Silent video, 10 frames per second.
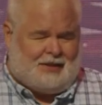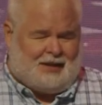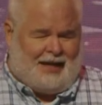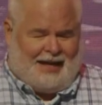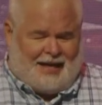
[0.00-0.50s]

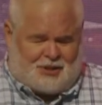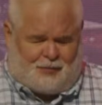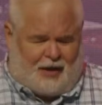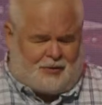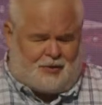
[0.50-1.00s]
I ask,
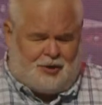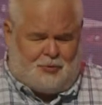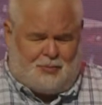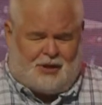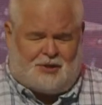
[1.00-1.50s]
Father, in
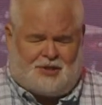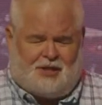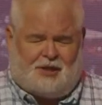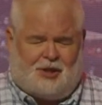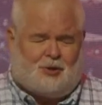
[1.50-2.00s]

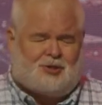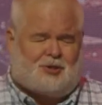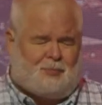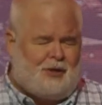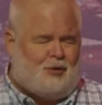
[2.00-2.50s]
humility, that your
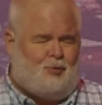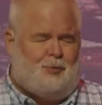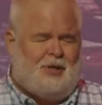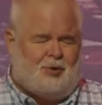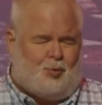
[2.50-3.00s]
Spirit would
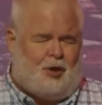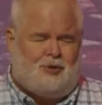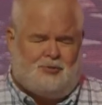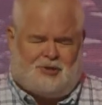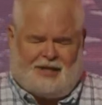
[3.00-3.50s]
be the one
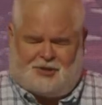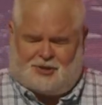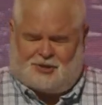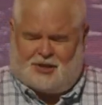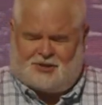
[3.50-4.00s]
who
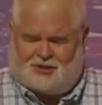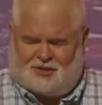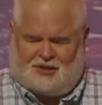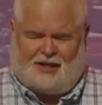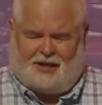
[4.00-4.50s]
teaches us
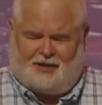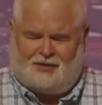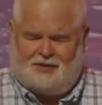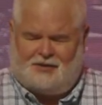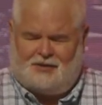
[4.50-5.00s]
today,
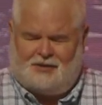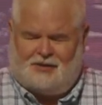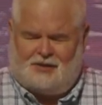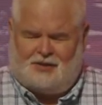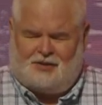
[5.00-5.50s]

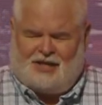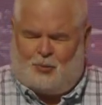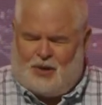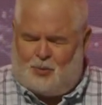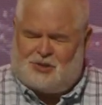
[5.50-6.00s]

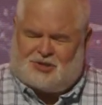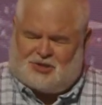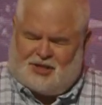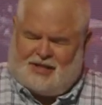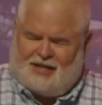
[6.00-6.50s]
that we would
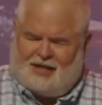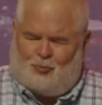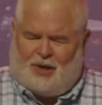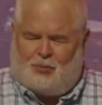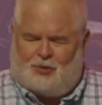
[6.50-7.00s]
see and
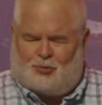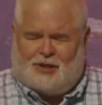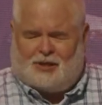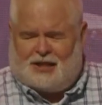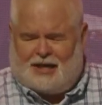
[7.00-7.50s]
we would
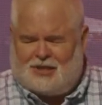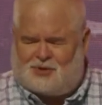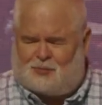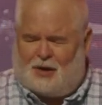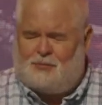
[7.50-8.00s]
realize
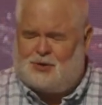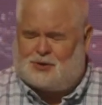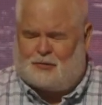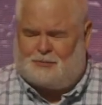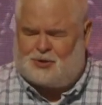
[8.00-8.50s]
from the
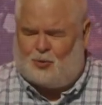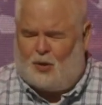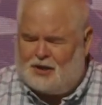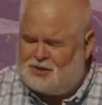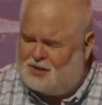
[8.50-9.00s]
Scripture
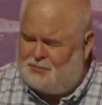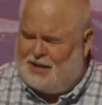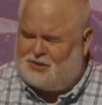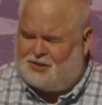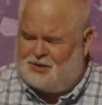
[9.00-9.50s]
what is the
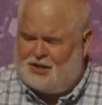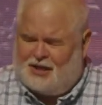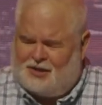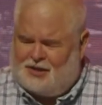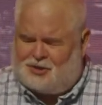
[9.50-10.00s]
message
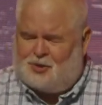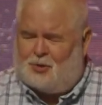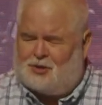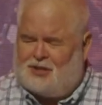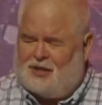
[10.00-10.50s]
that you
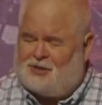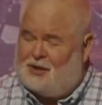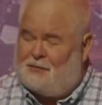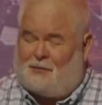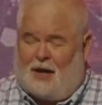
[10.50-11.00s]
are
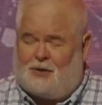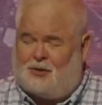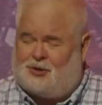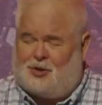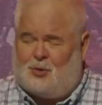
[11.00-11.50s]
teaching. And, Father,
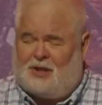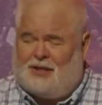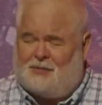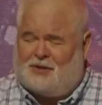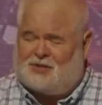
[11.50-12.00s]
that you would
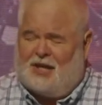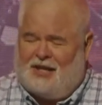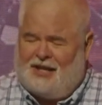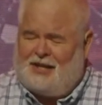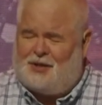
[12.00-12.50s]
give us
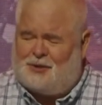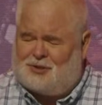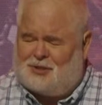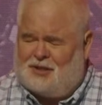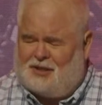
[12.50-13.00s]

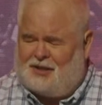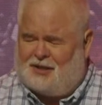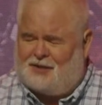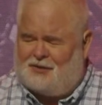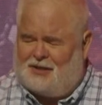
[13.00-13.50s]
ears to
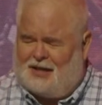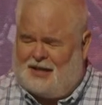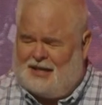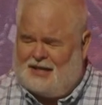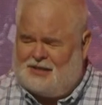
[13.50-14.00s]
hear and
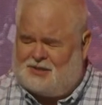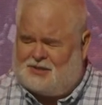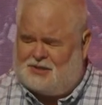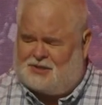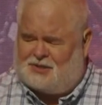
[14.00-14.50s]
eyes
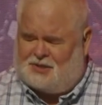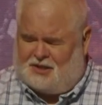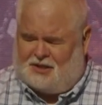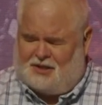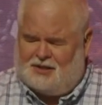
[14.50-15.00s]
to
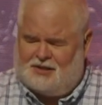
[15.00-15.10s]
see